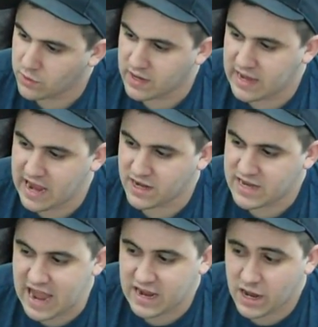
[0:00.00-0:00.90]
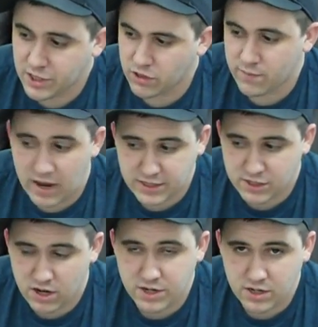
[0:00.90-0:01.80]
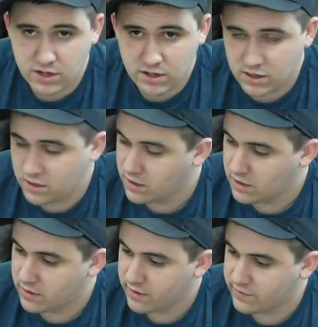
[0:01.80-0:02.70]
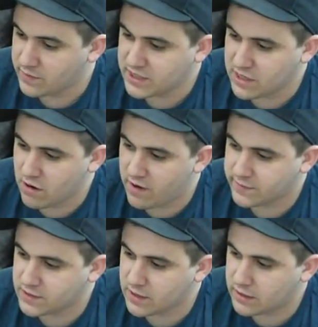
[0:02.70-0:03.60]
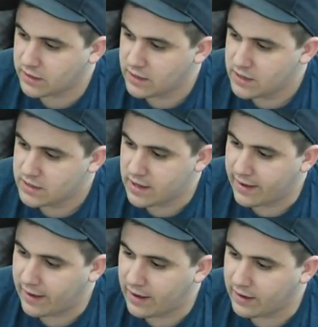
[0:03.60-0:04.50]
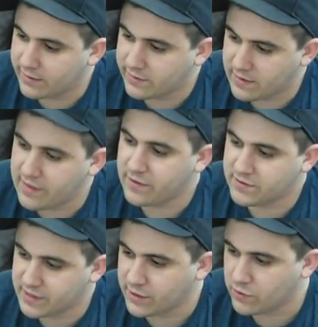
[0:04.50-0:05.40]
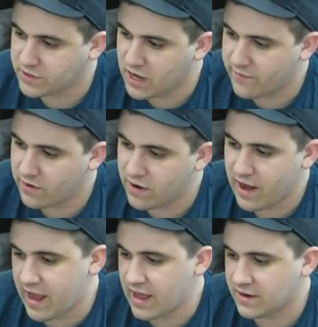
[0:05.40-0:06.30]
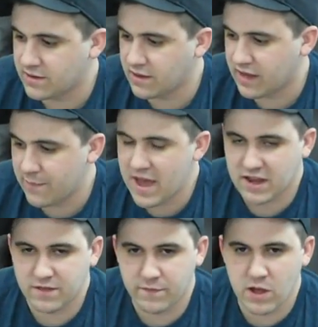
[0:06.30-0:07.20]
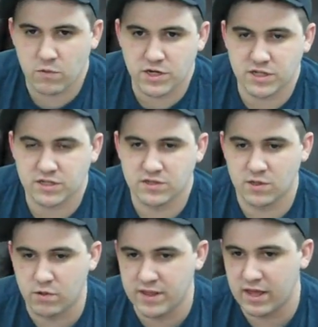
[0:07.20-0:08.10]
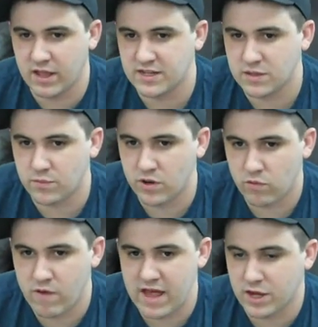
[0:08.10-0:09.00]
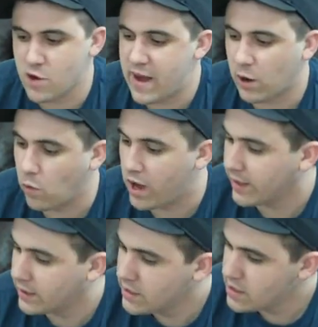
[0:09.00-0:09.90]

you can gain tank hunter and monster hunter from a senior officer. Uh, then there's the ignores cover and the get back in the fight, which is the one that lets them rally no matter what.